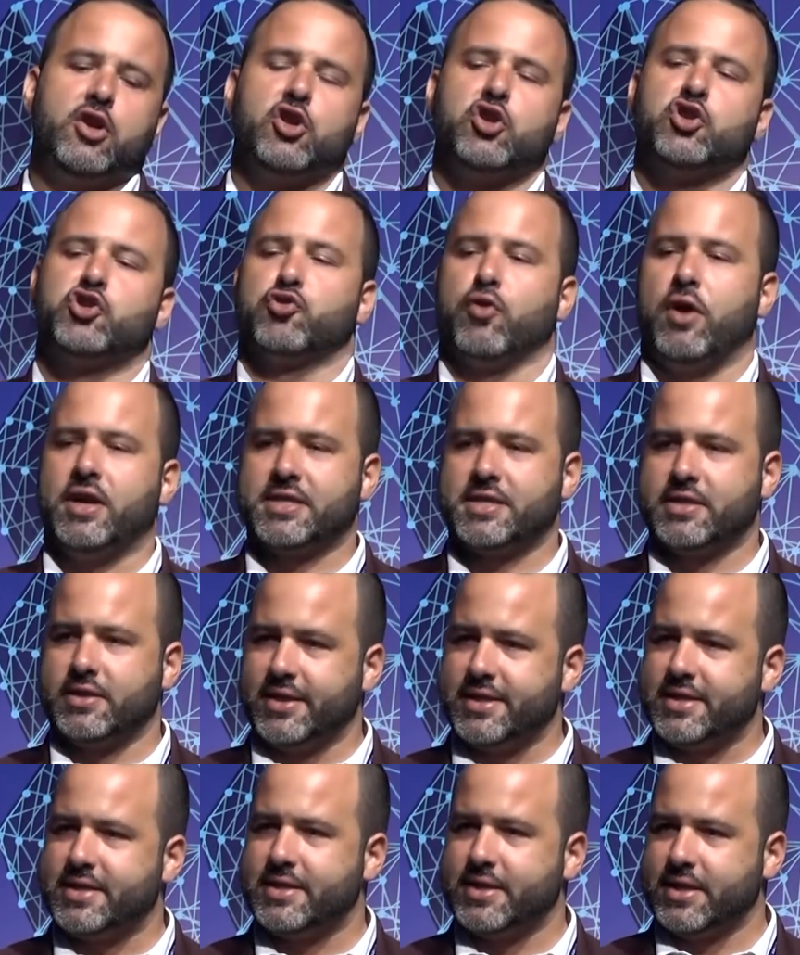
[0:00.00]

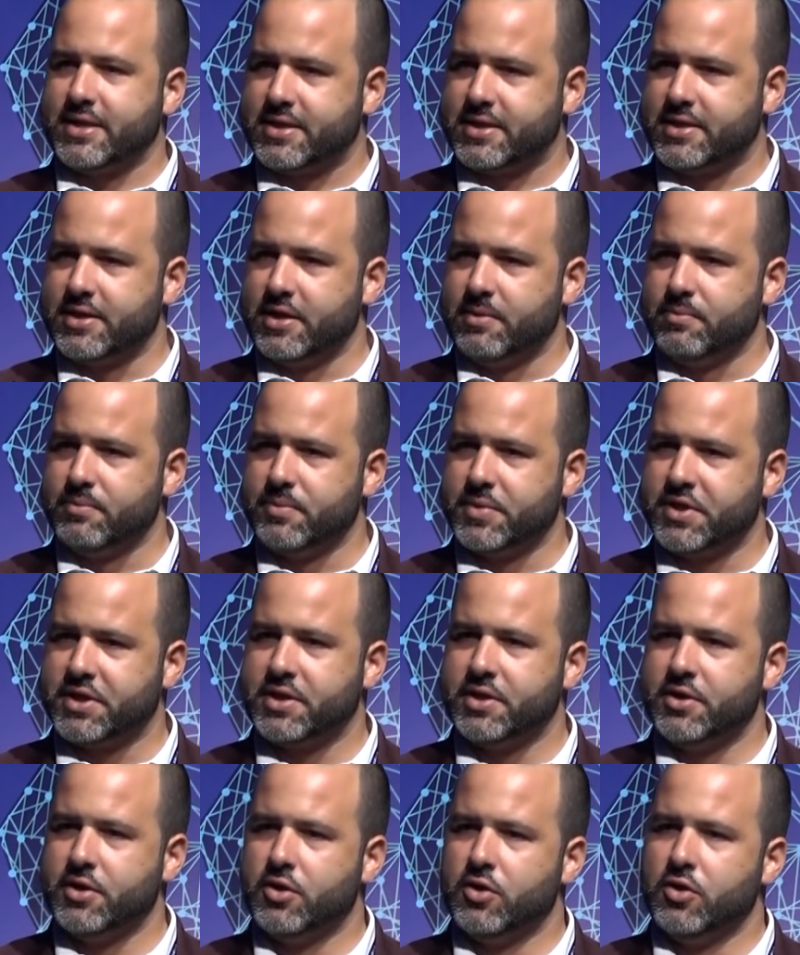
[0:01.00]
trustless
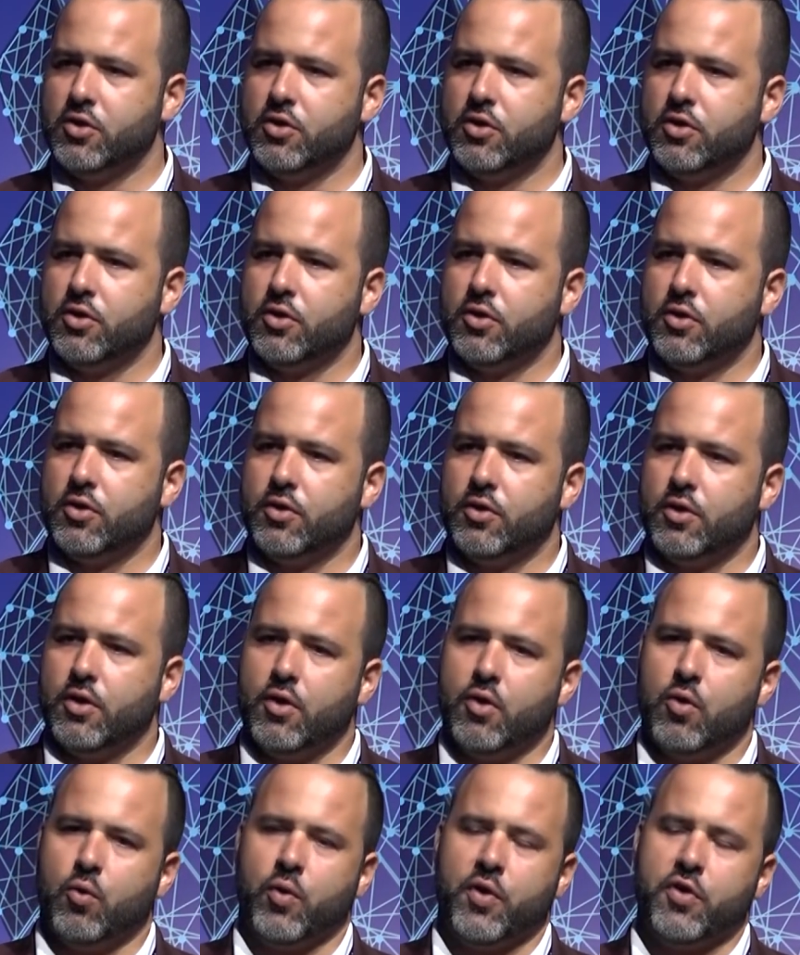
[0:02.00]
systems
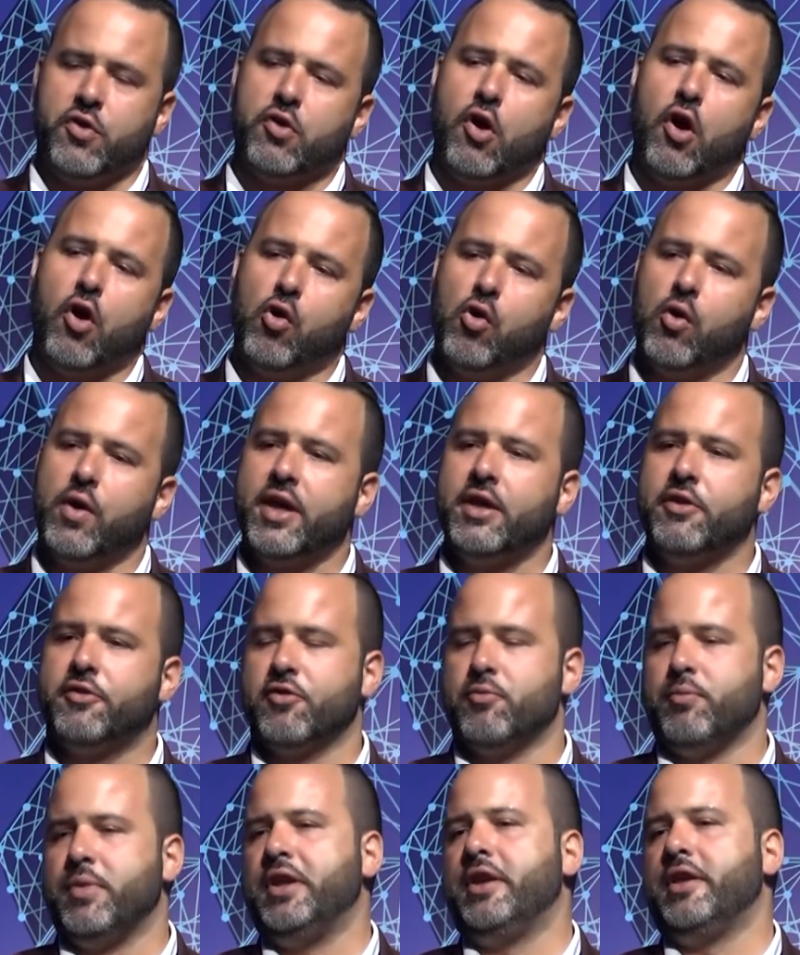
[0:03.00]
with no
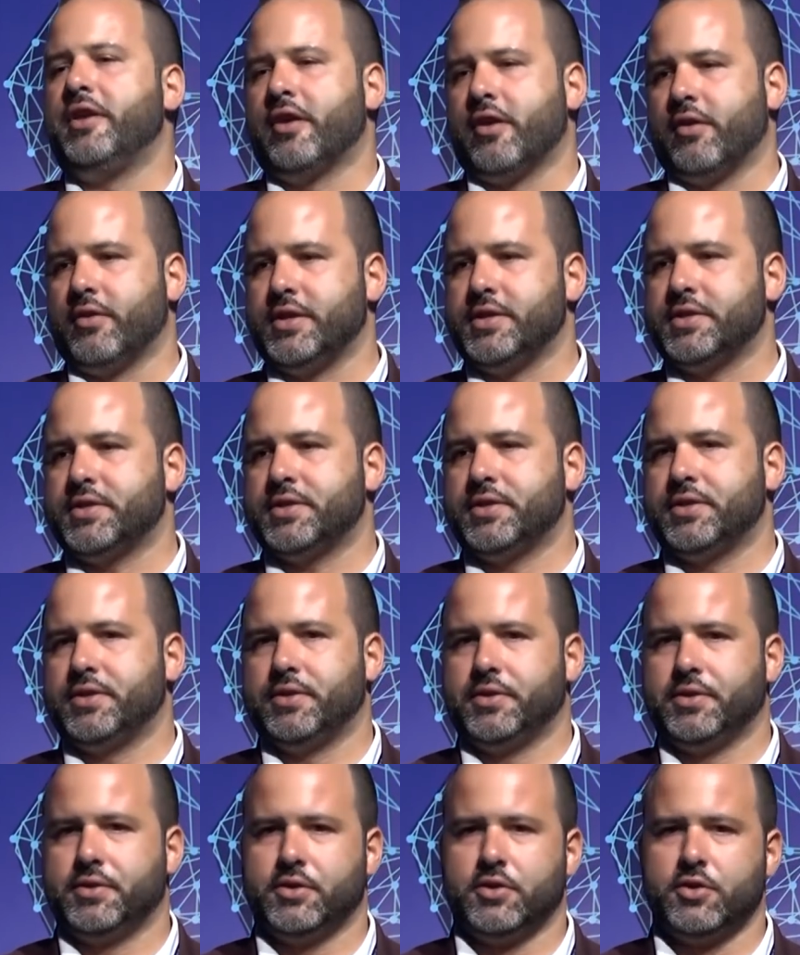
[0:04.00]
intermediaries.
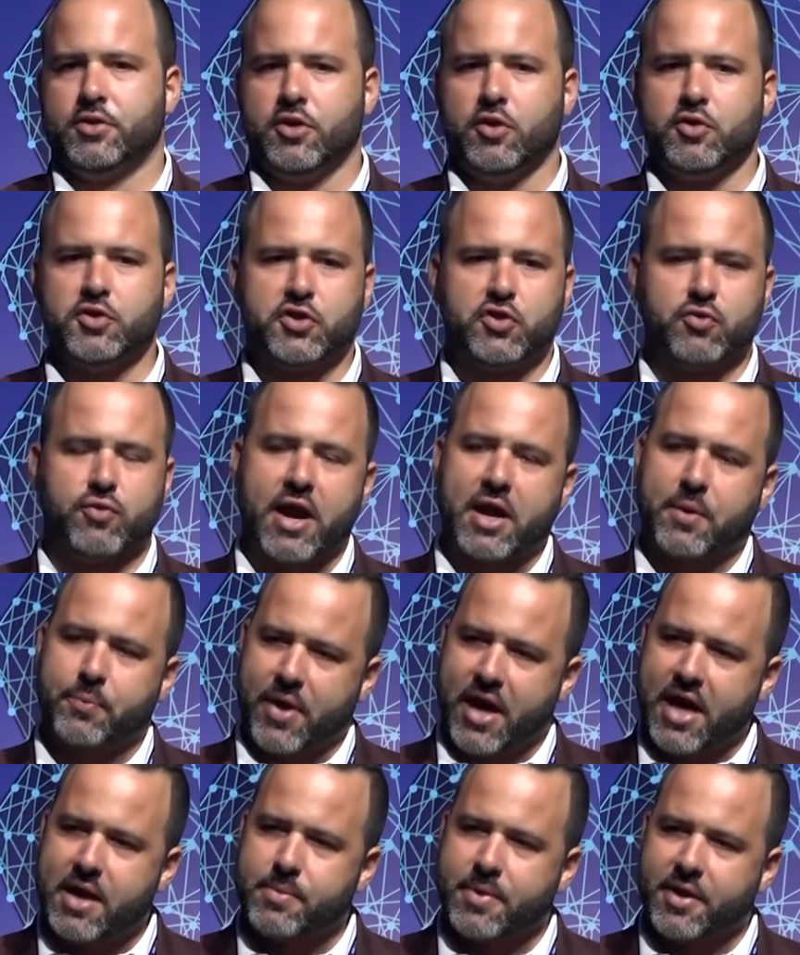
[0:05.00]
Those direct
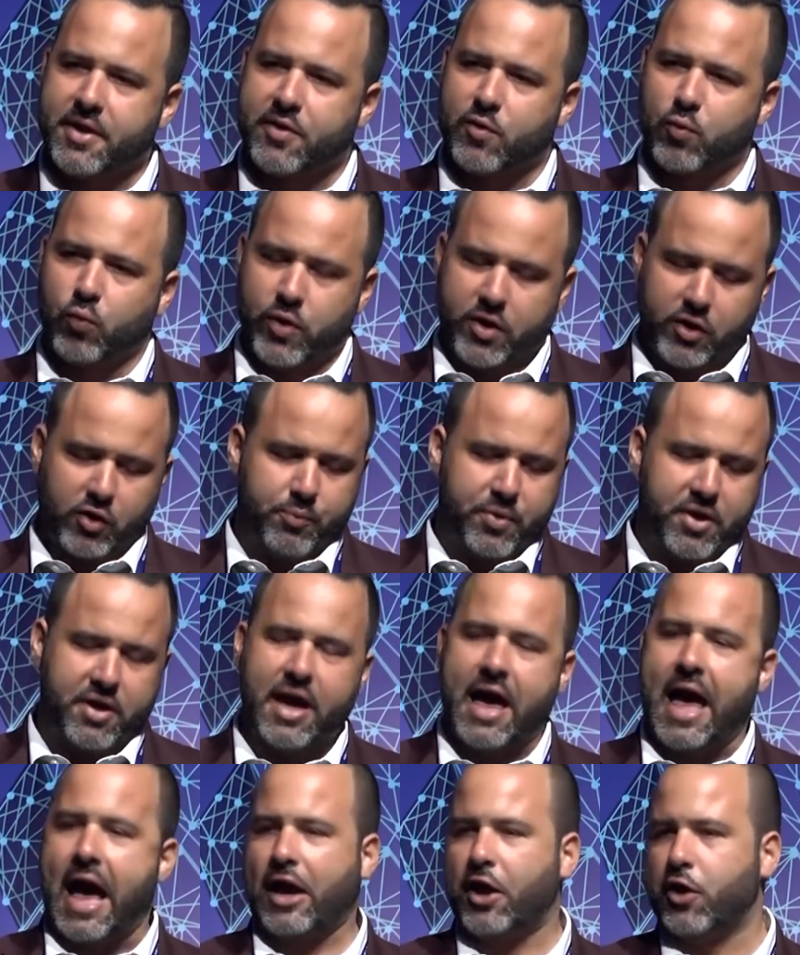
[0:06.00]
payments will be
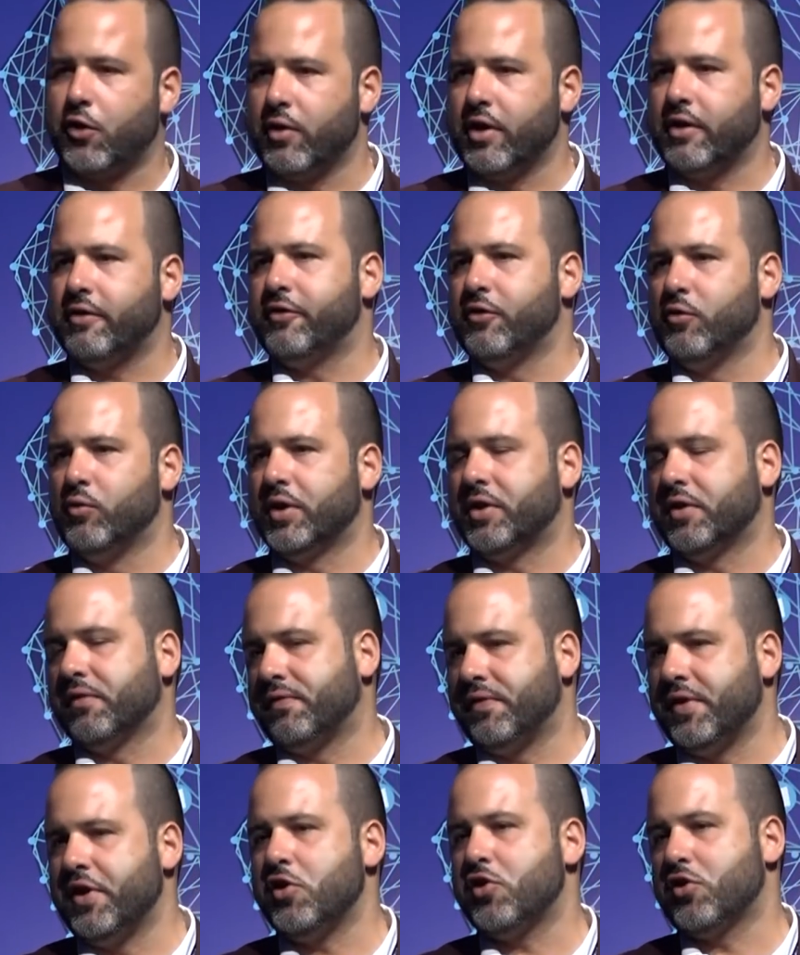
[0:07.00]
accurate to what the
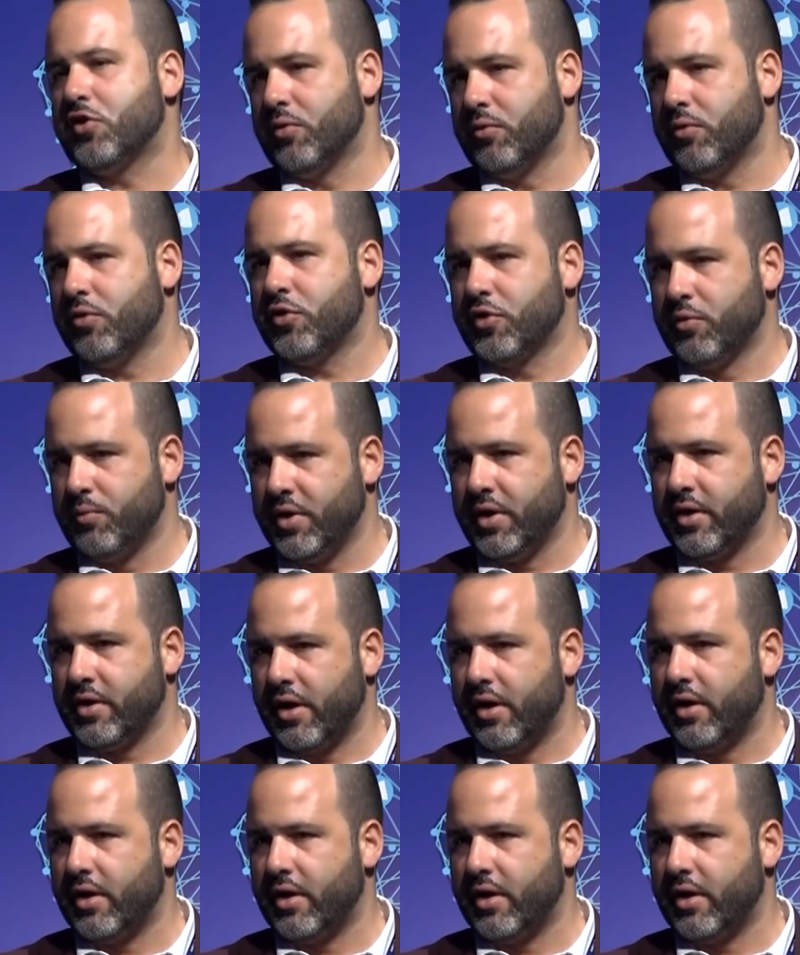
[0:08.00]
fee should be